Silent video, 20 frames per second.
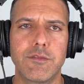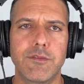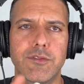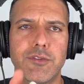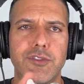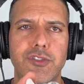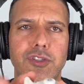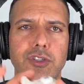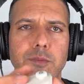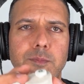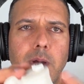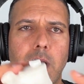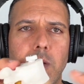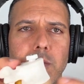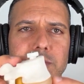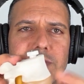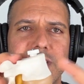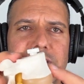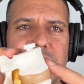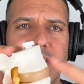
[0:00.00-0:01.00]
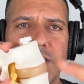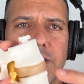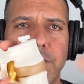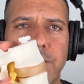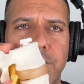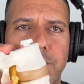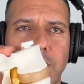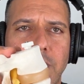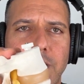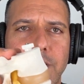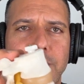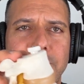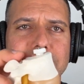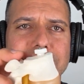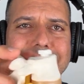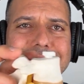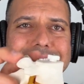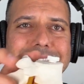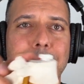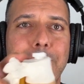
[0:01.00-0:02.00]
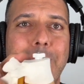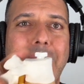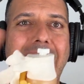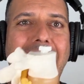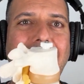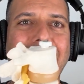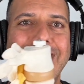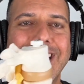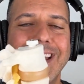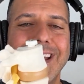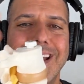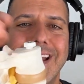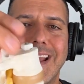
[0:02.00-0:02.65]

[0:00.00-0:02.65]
Two bones, this is the front, this is the back.